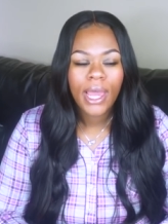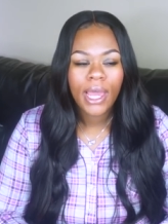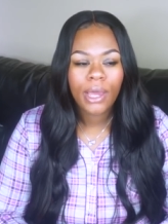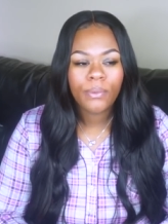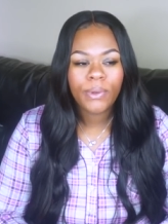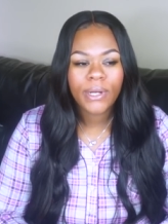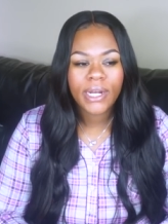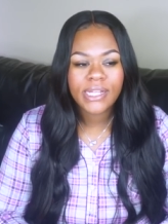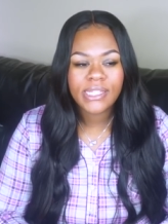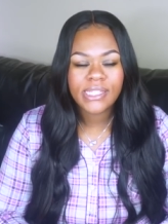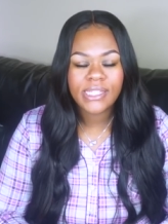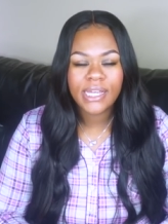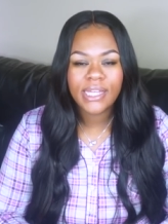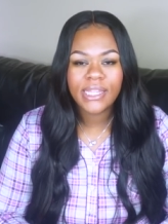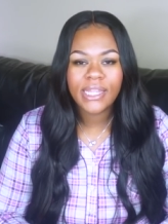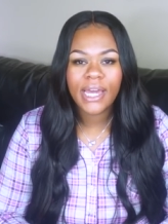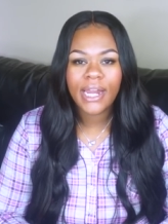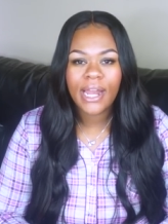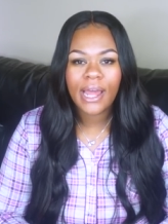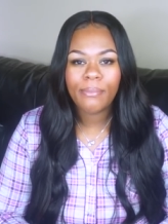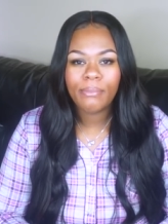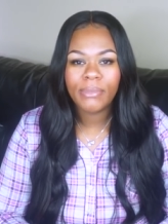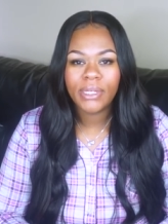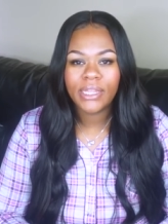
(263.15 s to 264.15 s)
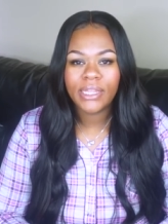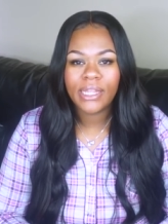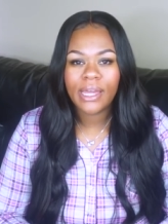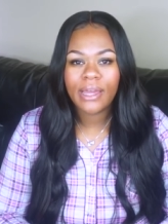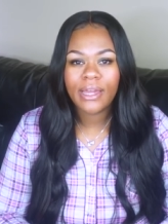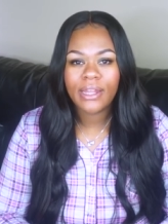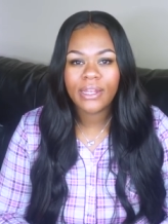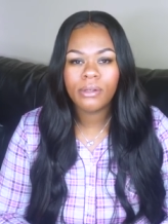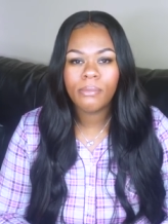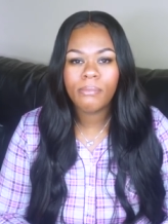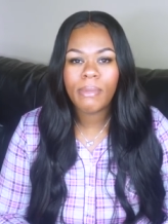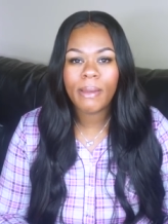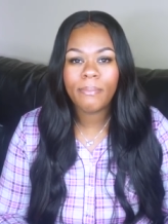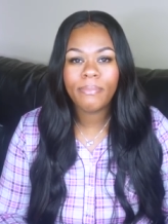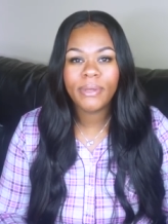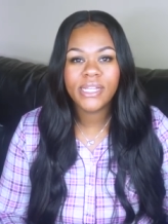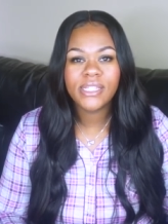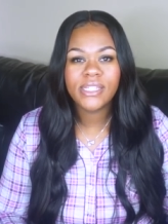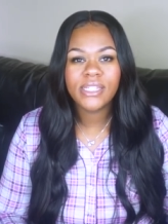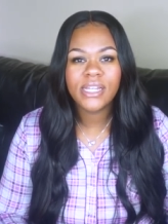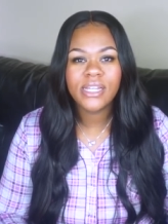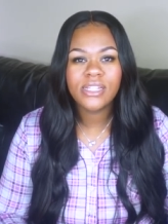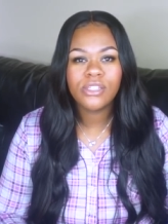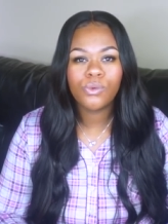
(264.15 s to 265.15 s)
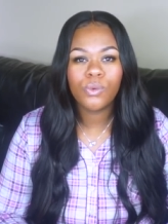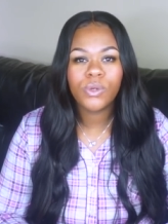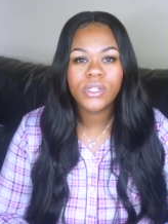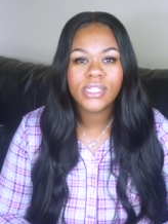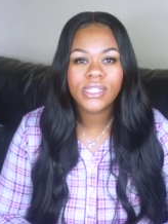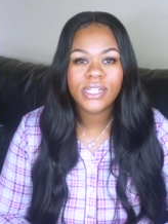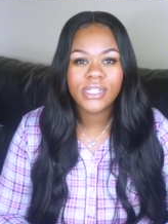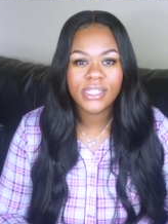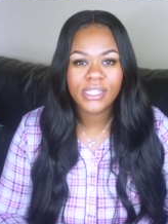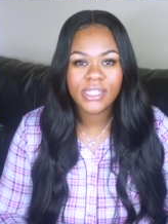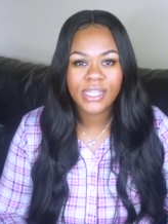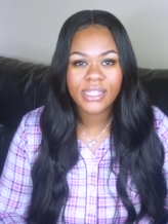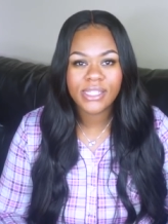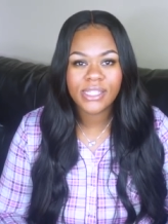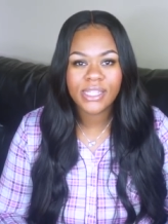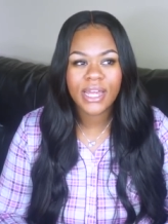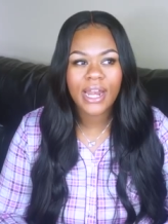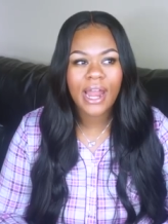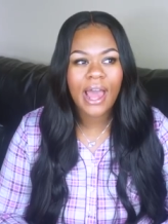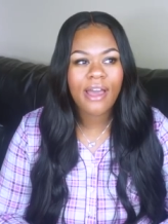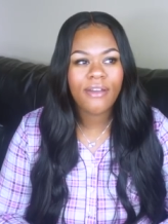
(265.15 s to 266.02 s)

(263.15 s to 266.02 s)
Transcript: And when I say that, I mean that my business was consistent.